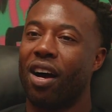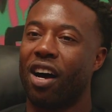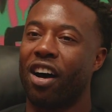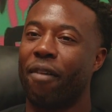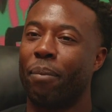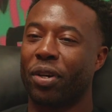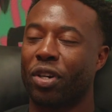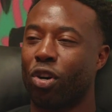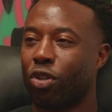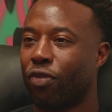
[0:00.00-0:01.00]

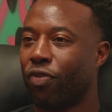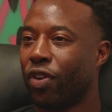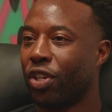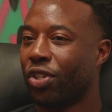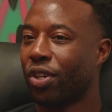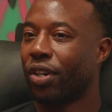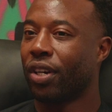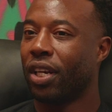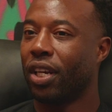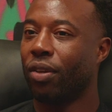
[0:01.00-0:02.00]
But Coach
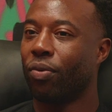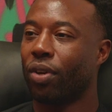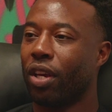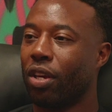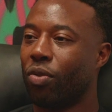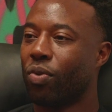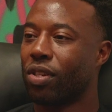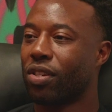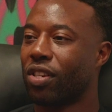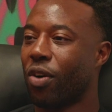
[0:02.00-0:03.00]
Fisher, he
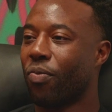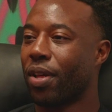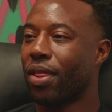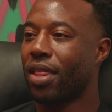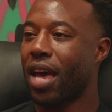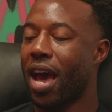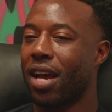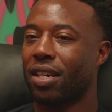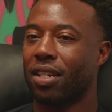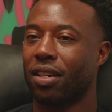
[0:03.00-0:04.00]
was someone
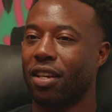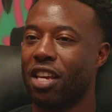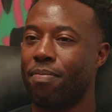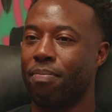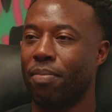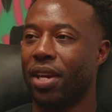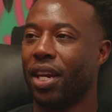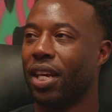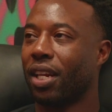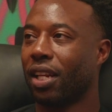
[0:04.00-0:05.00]
that
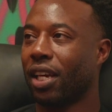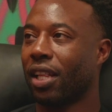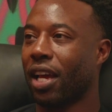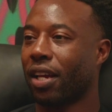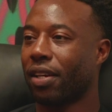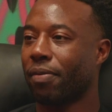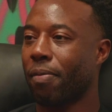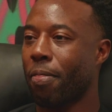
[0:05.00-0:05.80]
immediately like